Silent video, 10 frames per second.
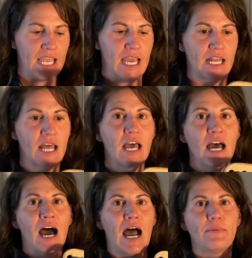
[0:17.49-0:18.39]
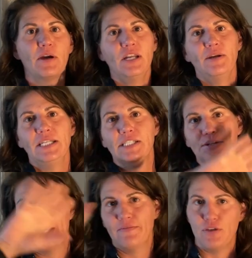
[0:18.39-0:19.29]
And I'm going
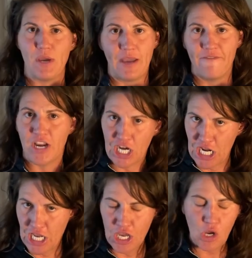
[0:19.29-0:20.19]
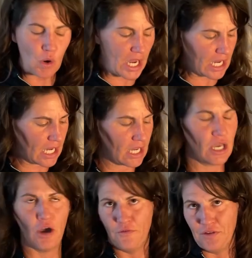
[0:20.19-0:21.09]
to give you a very quick,
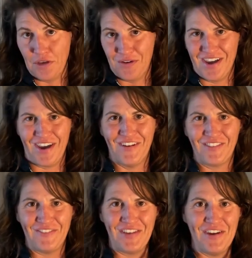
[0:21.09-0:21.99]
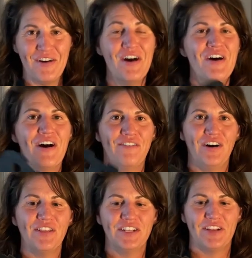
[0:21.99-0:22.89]
hopefully quick overview of
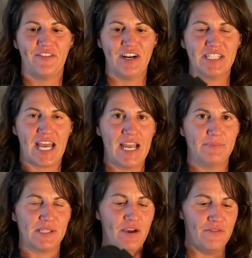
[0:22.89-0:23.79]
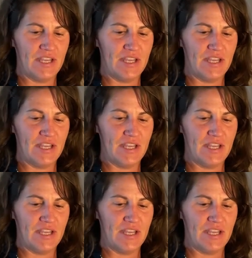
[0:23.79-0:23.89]
all the different types of